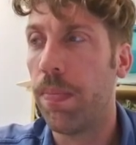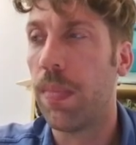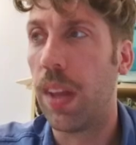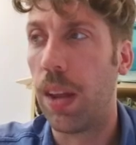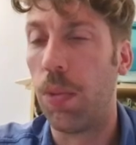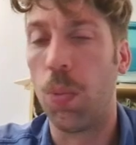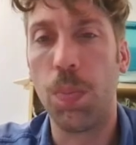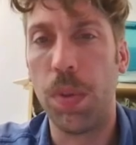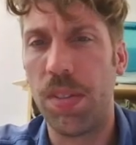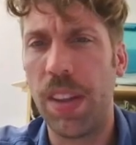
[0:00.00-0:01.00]
And
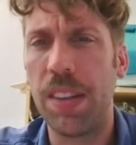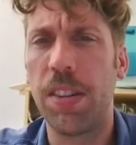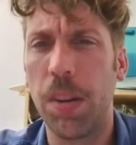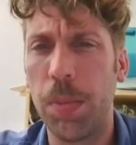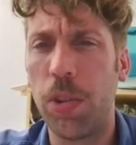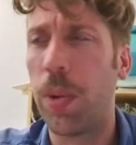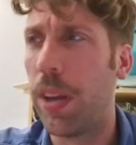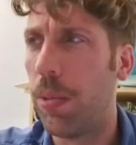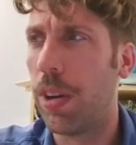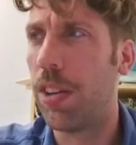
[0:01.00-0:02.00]
things that are in
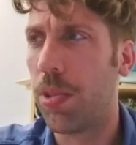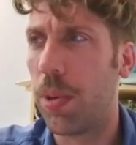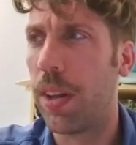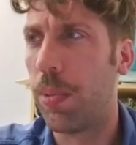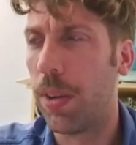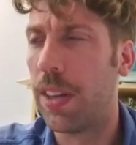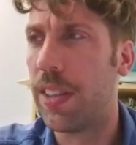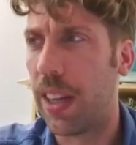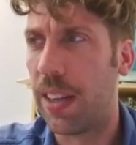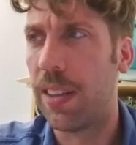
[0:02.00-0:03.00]
between 1 in 20 and 1 in
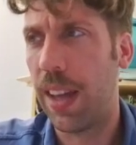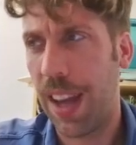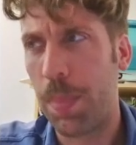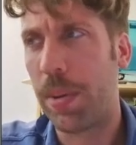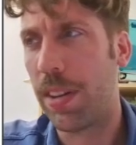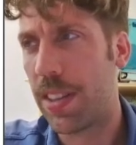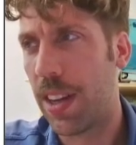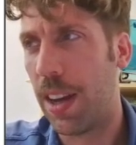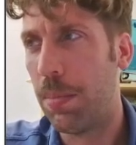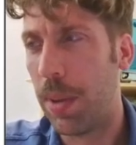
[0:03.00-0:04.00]
10, they happen all the
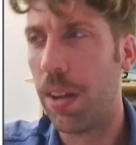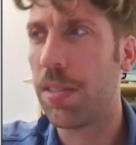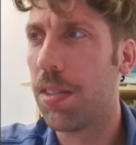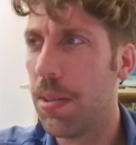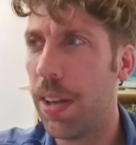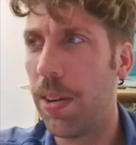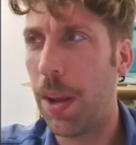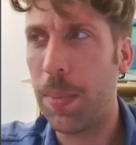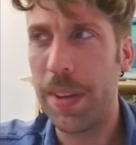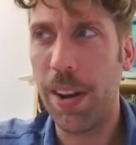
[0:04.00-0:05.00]
time, but also they don't
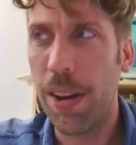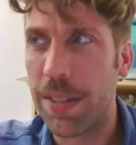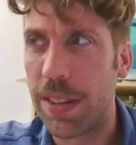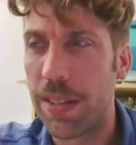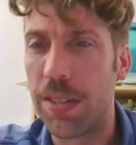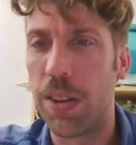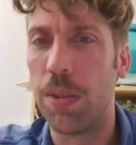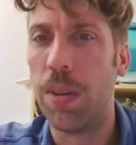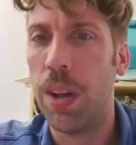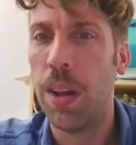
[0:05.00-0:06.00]
happen that often.
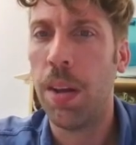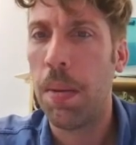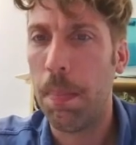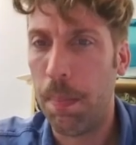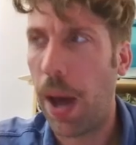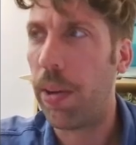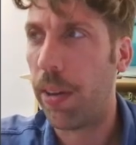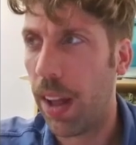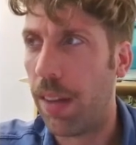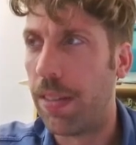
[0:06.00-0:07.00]
So
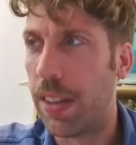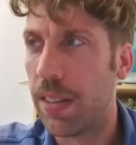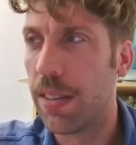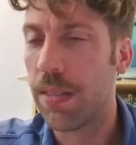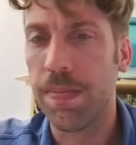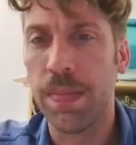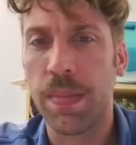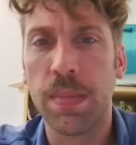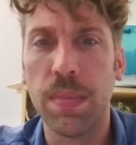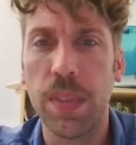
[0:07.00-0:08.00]
moderate evidence.
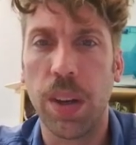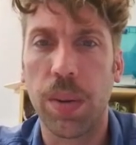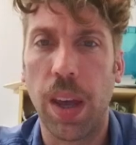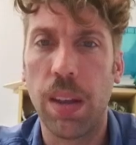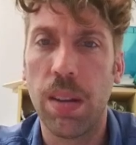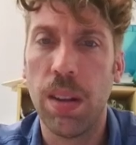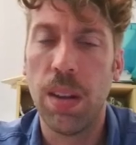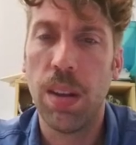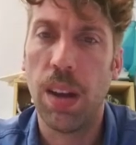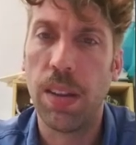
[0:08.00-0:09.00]
Okay?
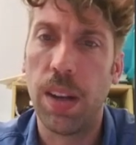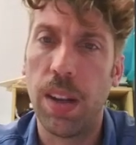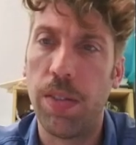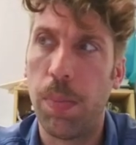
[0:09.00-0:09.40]
And then if